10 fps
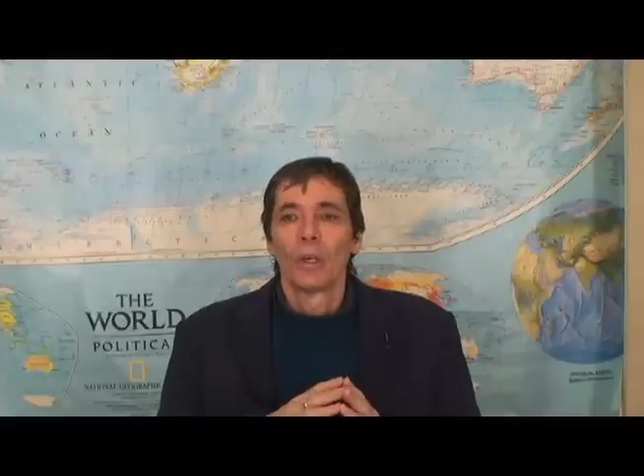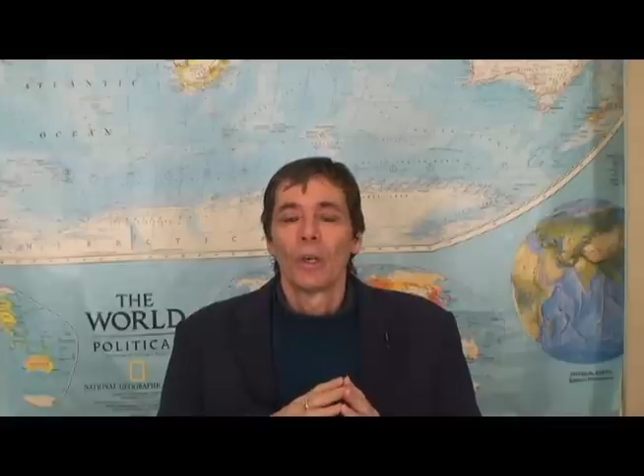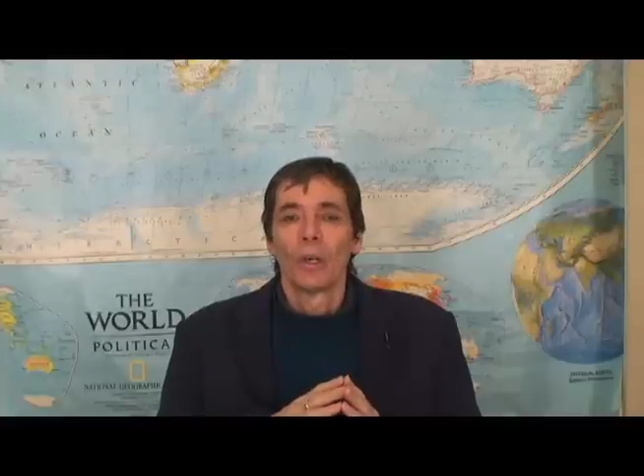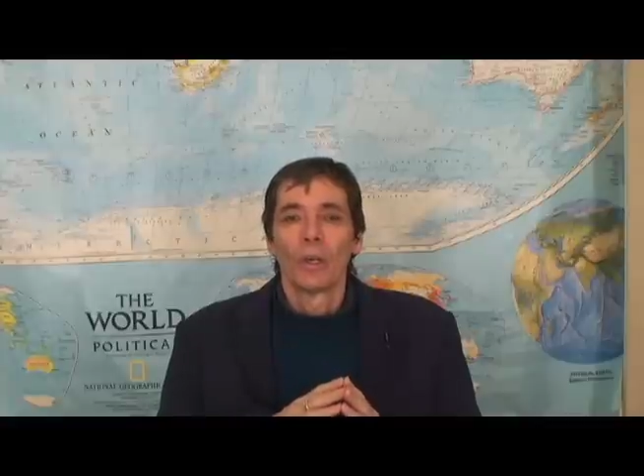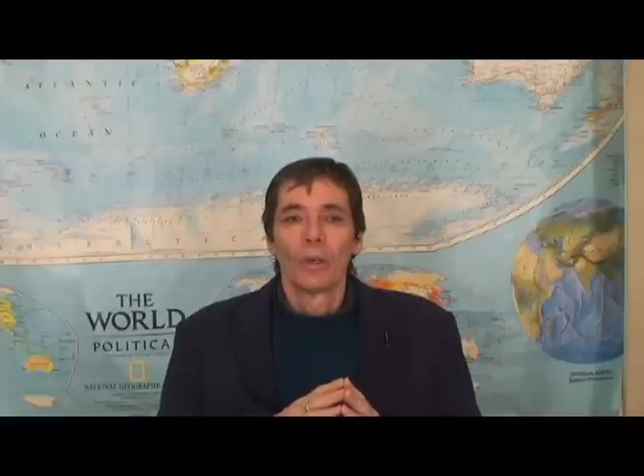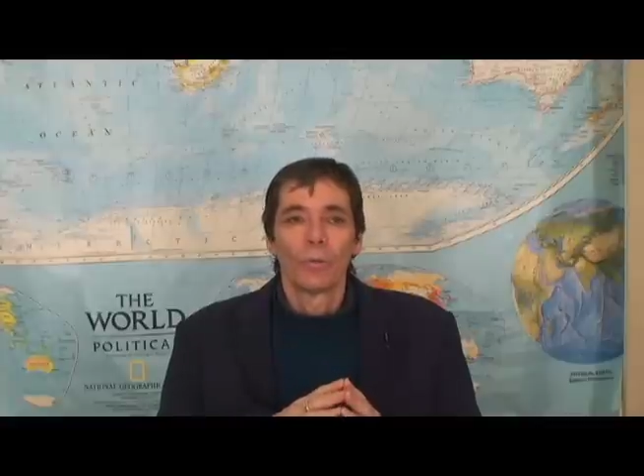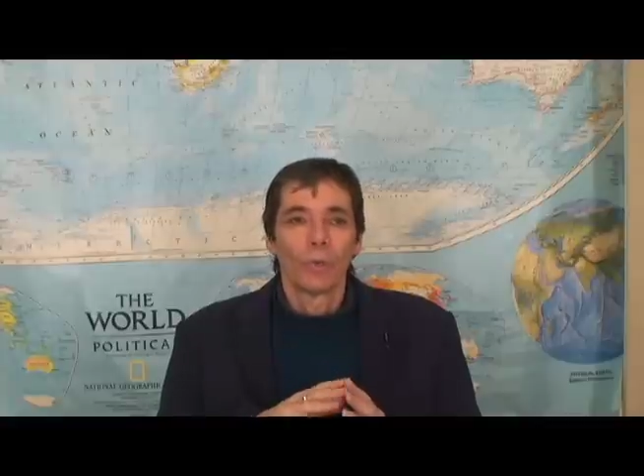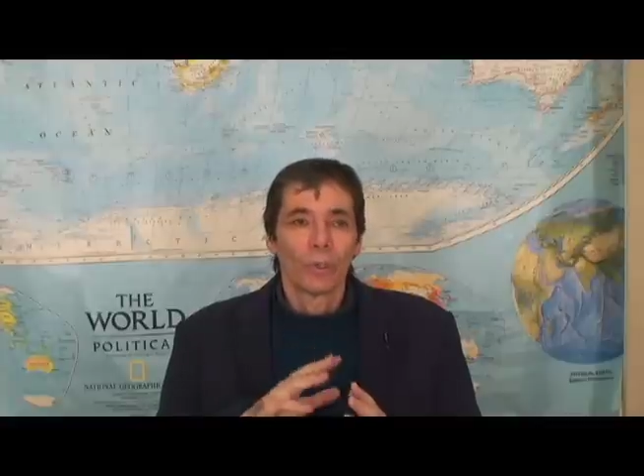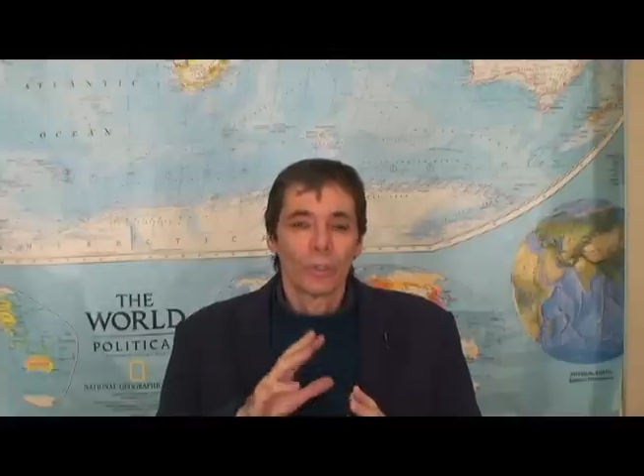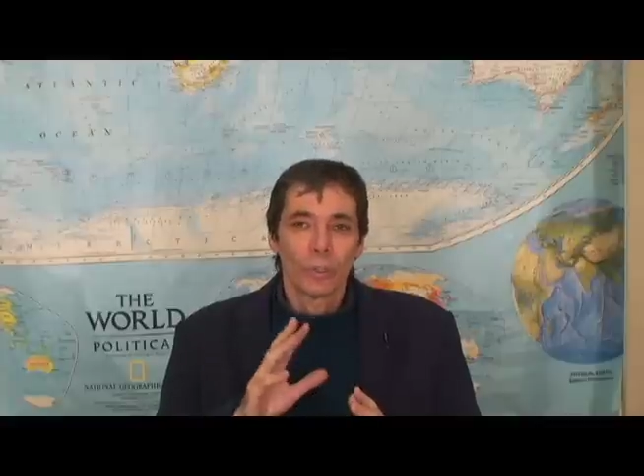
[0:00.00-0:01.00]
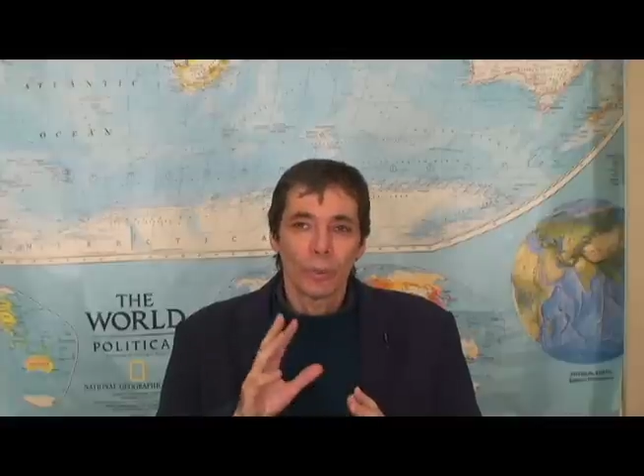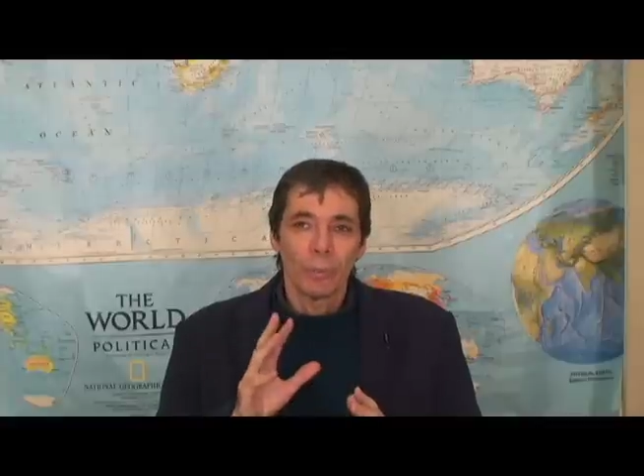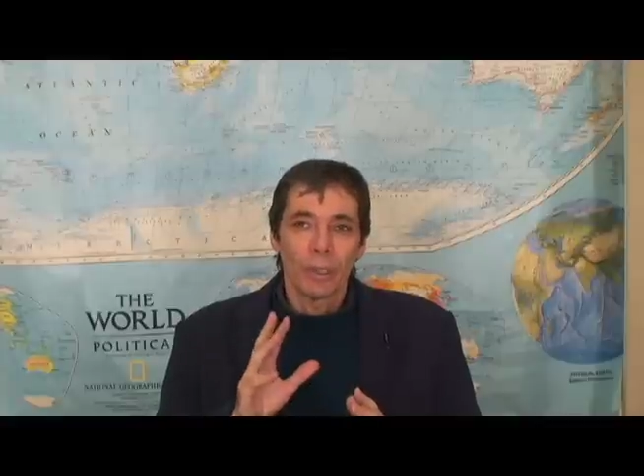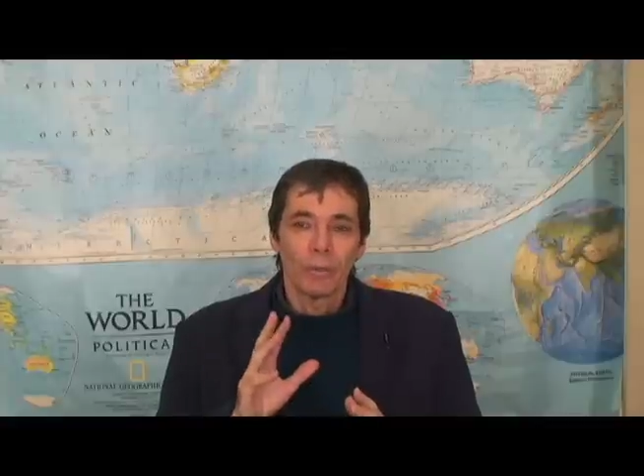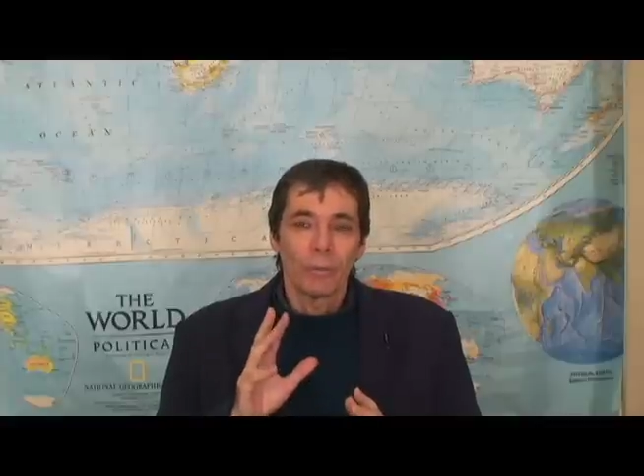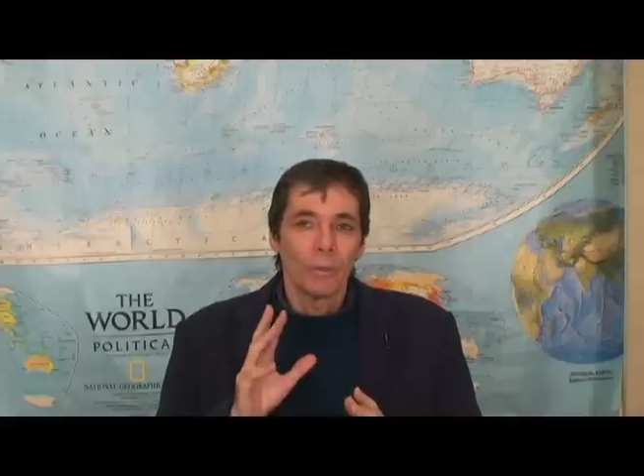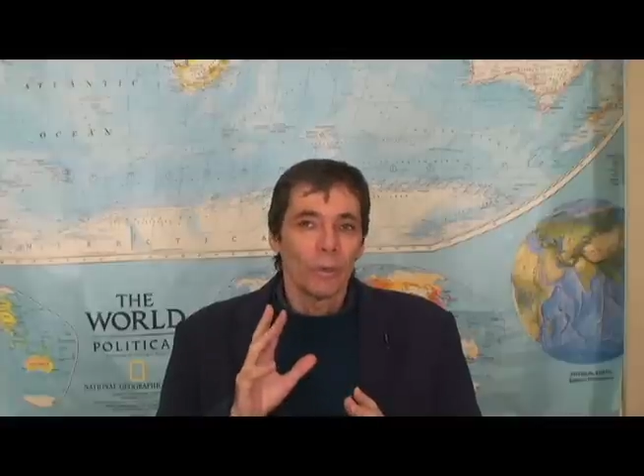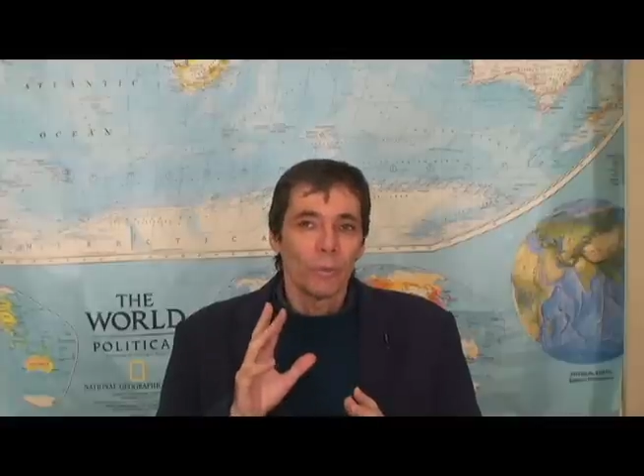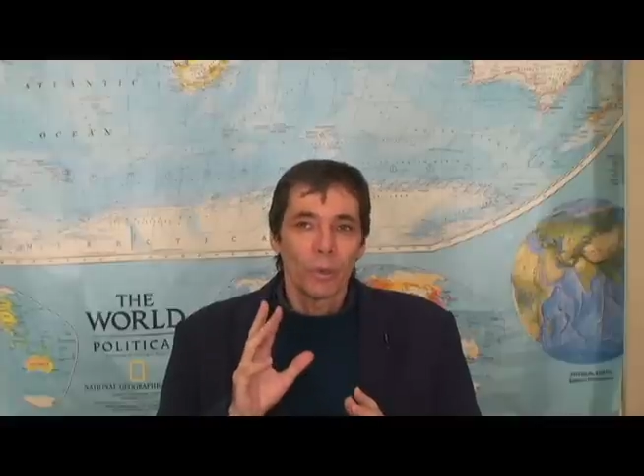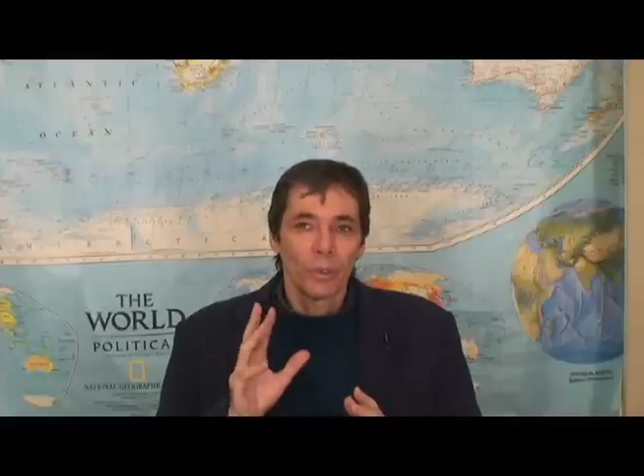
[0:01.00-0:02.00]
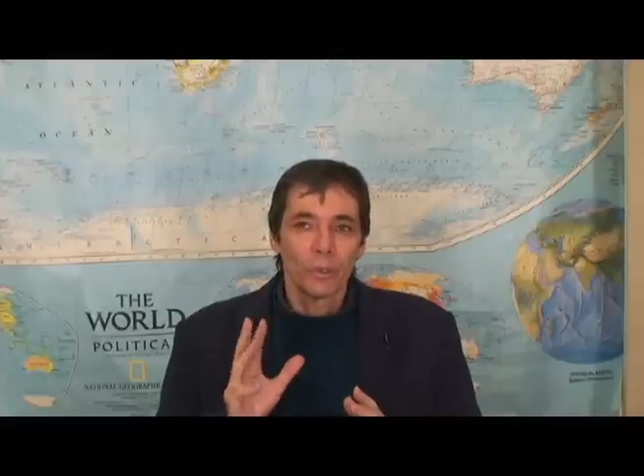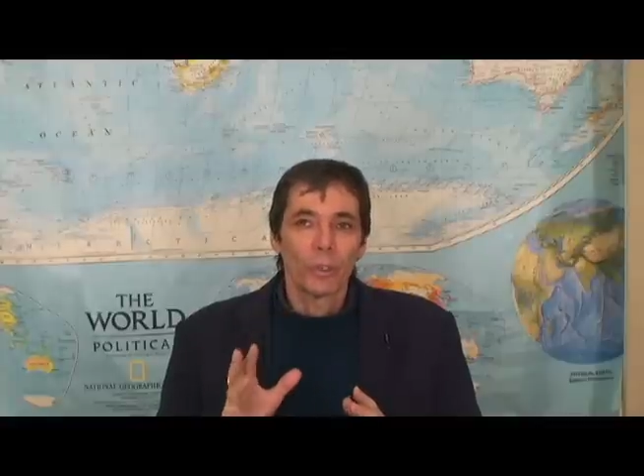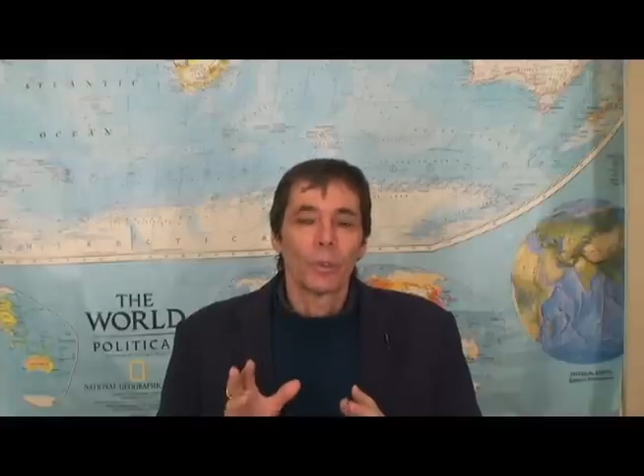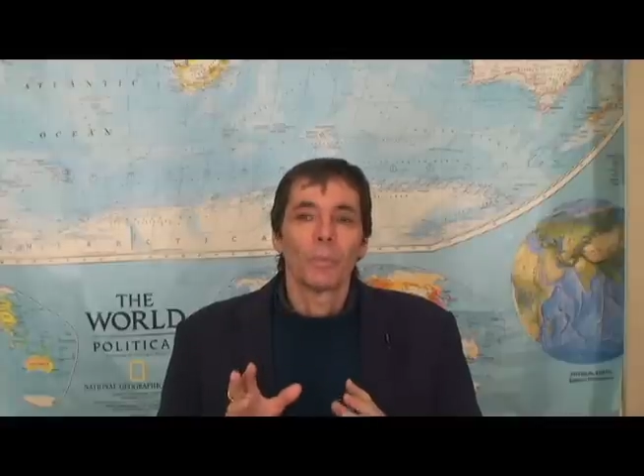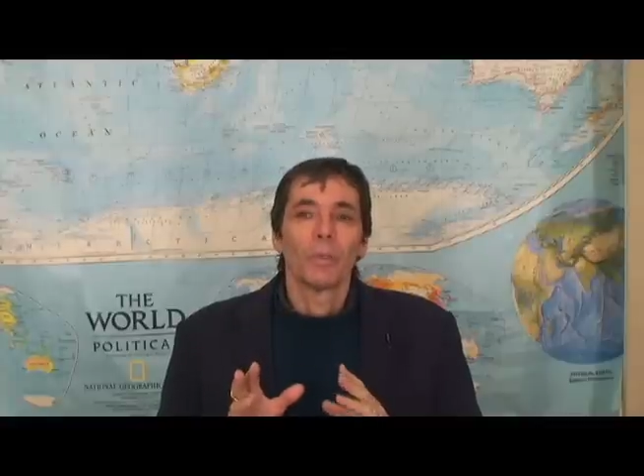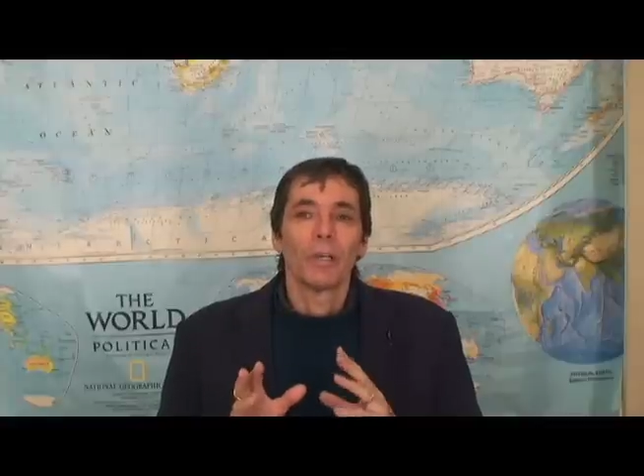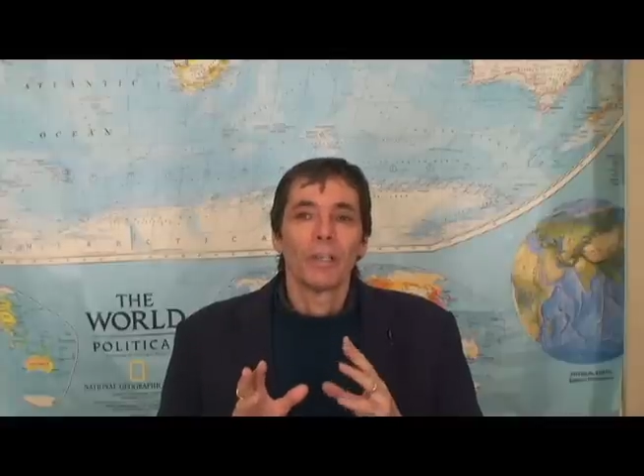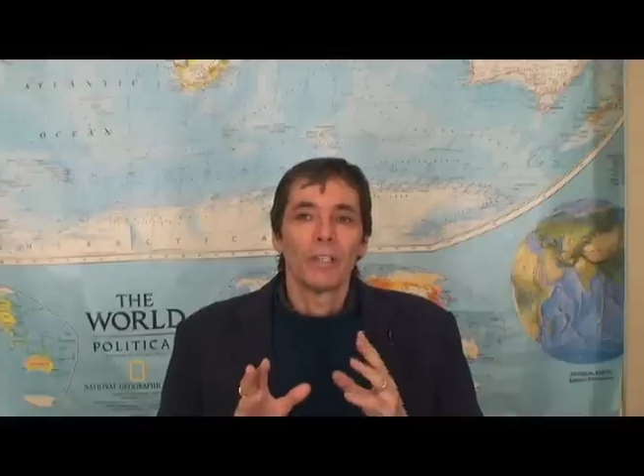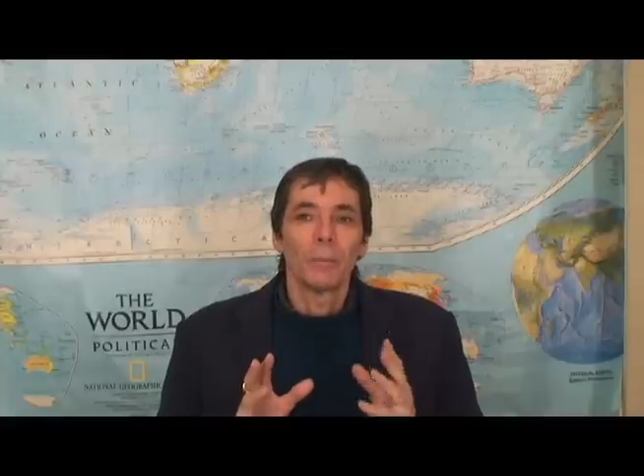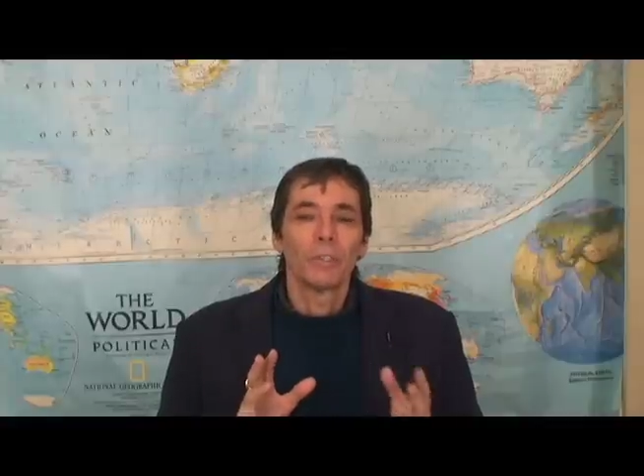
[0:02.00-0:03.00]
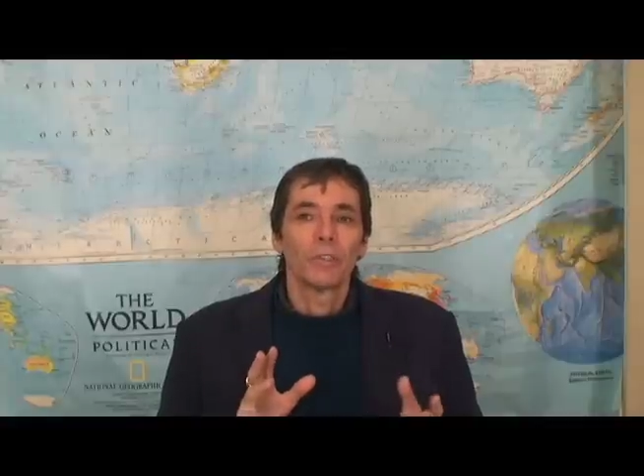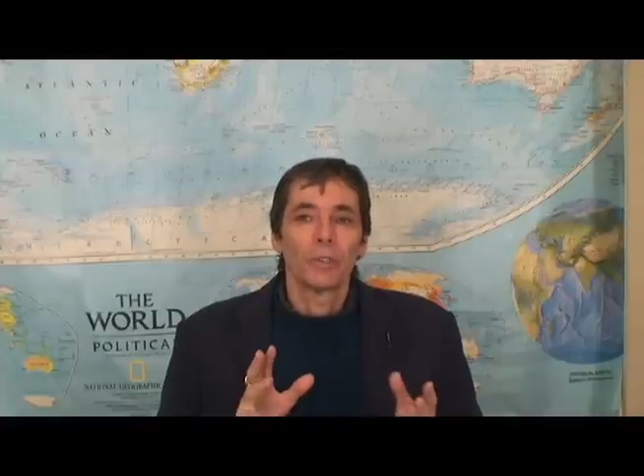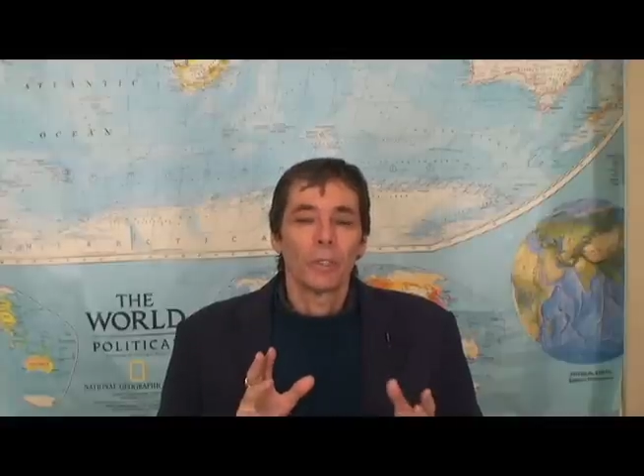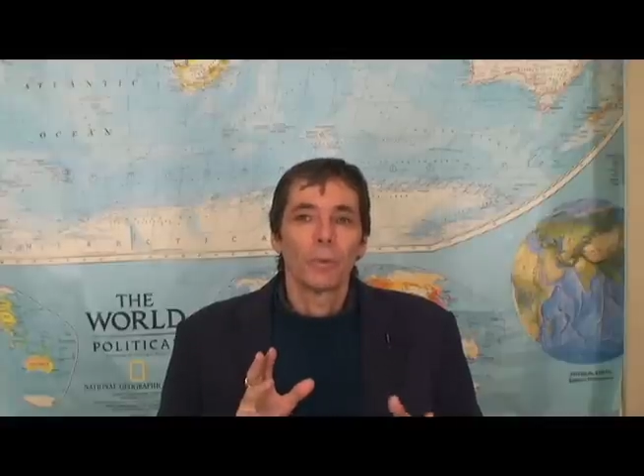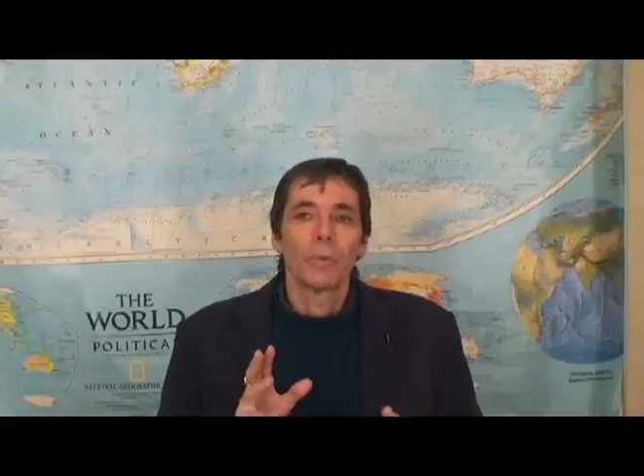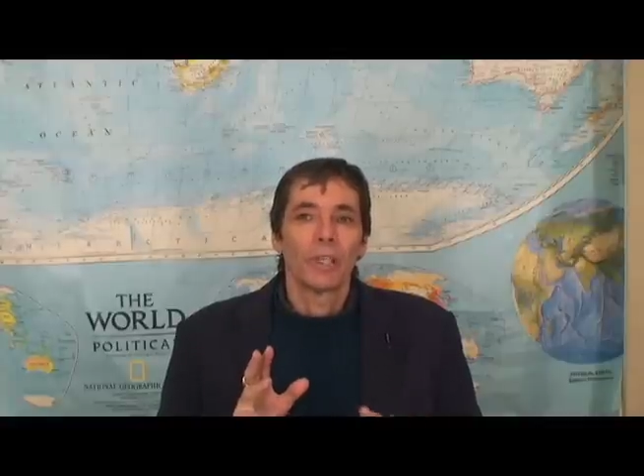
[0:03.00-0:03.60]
water soluble and lipid soluble.